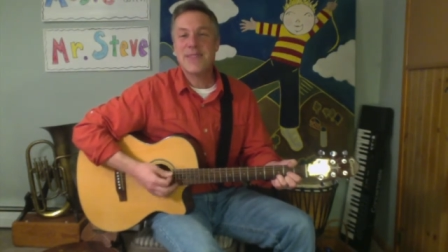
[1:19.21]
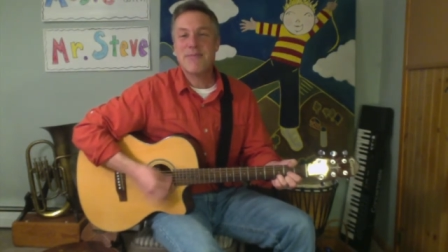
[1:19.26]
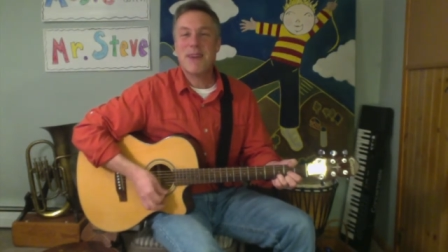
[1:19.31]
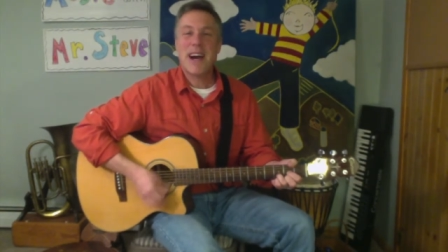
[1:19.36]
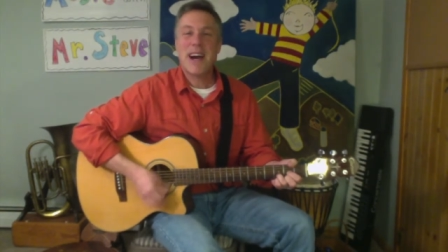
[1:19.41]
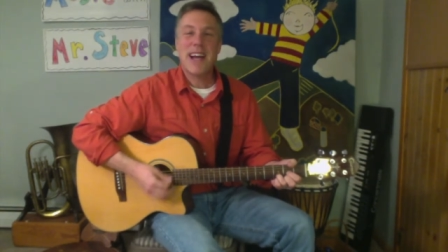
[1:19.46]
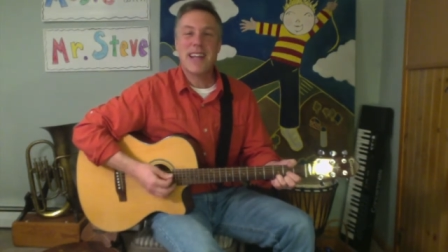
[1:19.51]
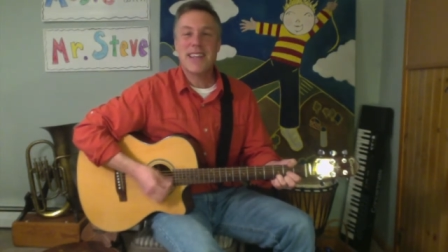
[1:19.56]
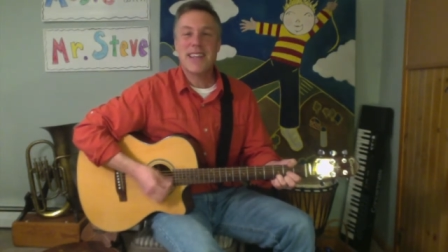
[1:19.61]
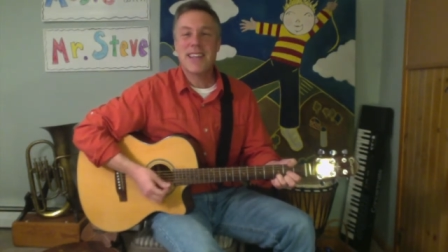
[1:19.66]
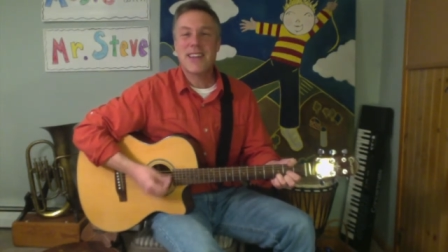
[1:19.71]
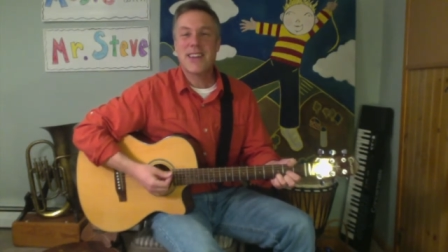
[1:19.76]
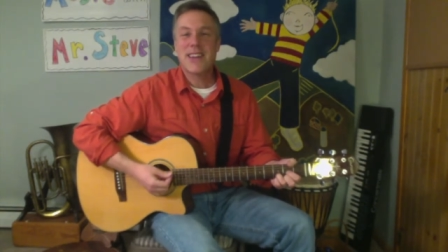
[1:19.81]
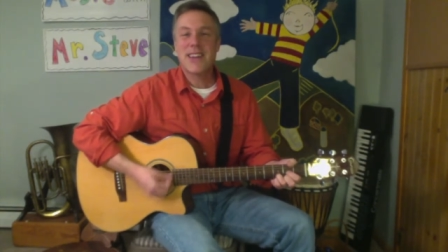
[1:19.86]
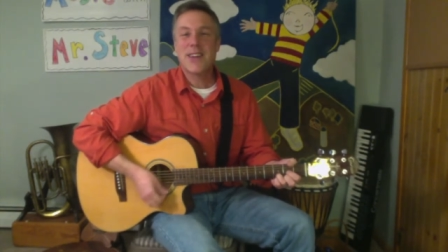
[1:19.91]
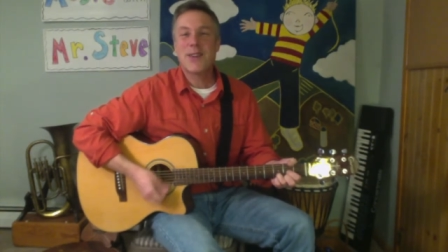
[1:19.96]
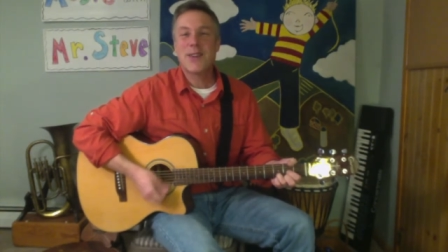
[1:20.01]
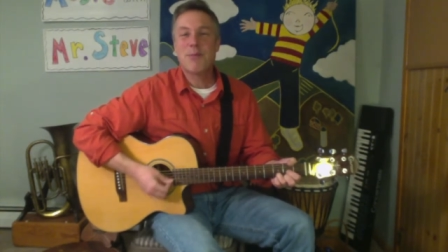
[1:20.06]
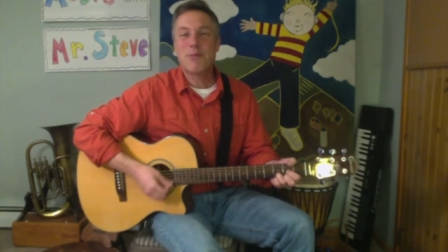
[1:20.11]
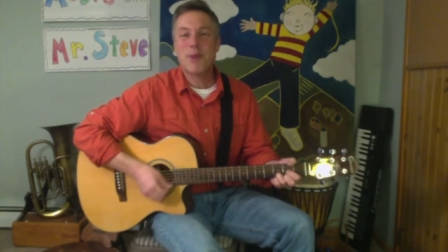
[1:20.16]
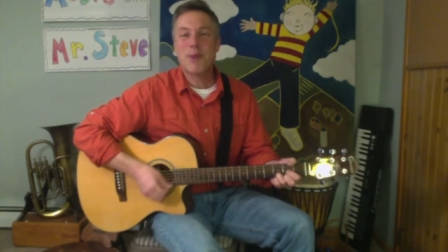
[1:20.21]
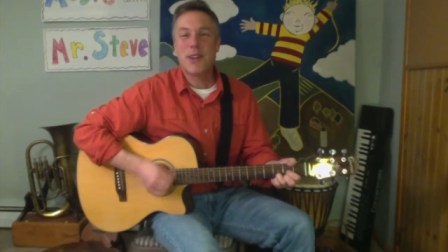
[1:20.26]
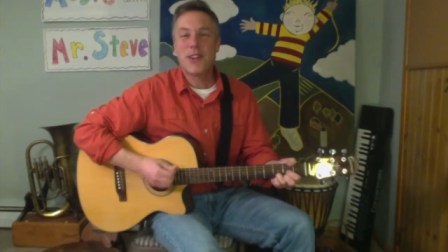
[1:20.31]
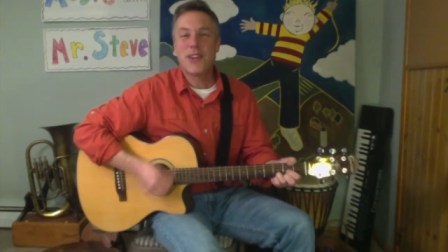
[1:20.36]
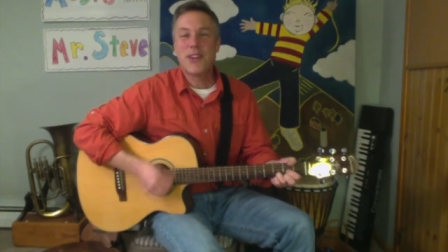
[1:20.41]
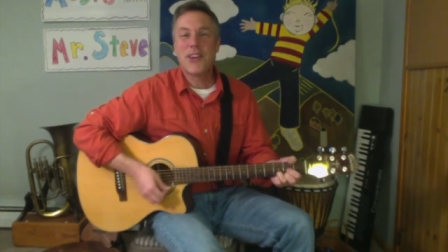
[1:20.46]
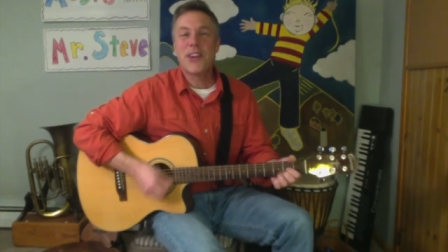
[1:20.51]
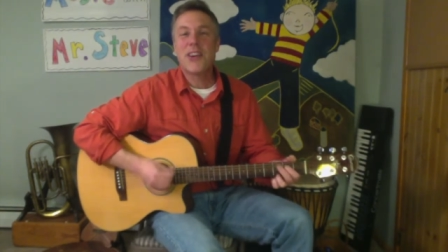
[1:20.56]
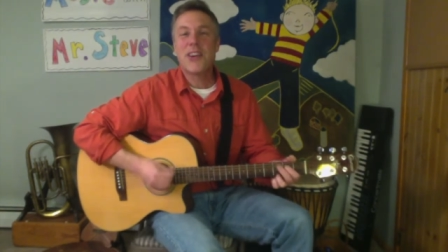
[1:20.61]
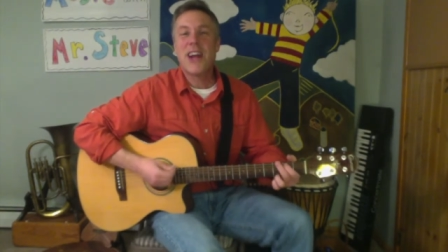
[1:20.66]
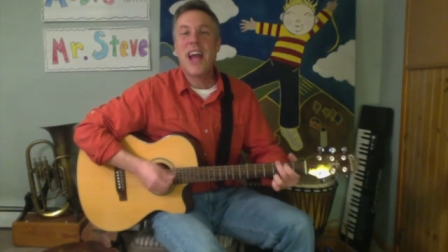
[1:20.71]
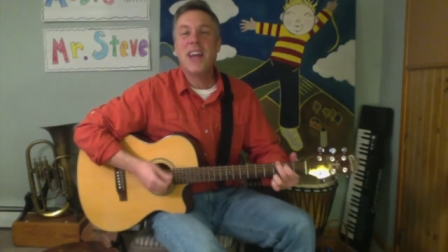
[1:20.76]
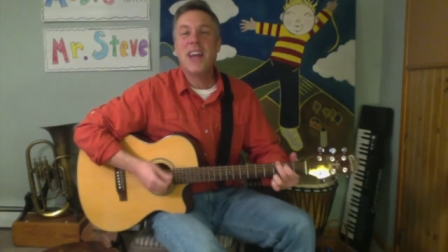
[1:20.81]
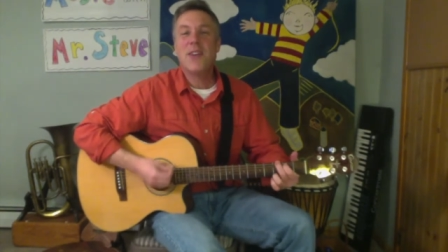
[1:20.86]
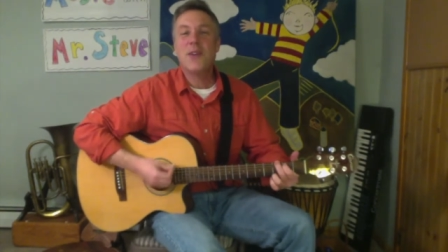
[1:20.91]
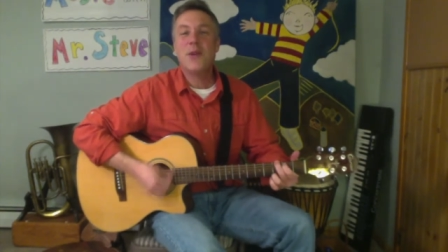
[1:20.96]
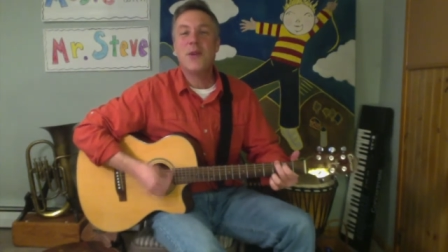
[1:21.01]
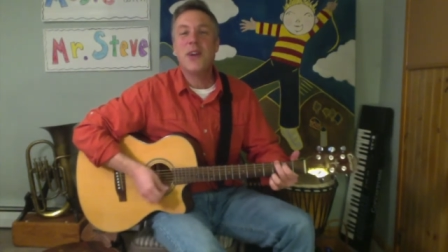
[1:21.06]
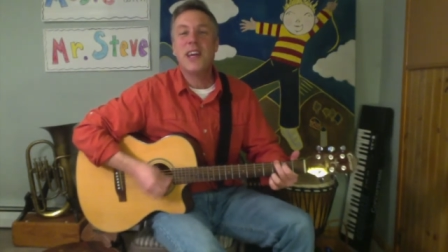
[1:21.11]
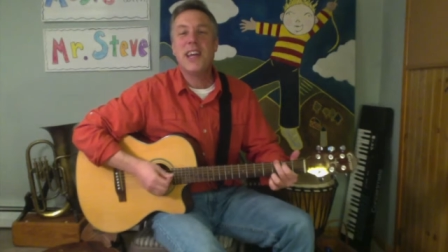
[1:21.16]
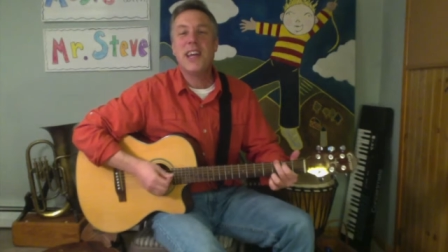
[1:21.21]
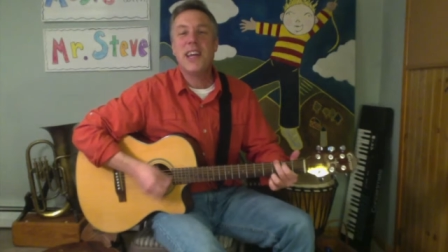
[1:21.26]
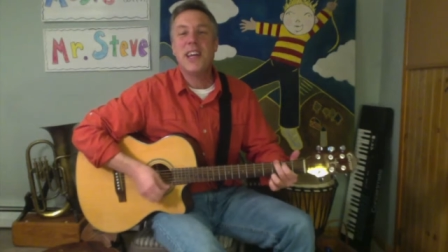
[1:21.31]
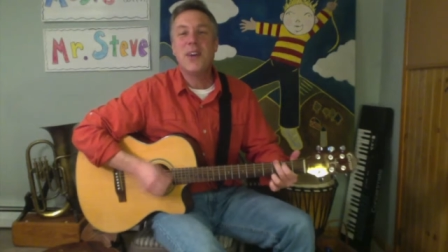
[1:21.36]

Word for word: My little brother Henry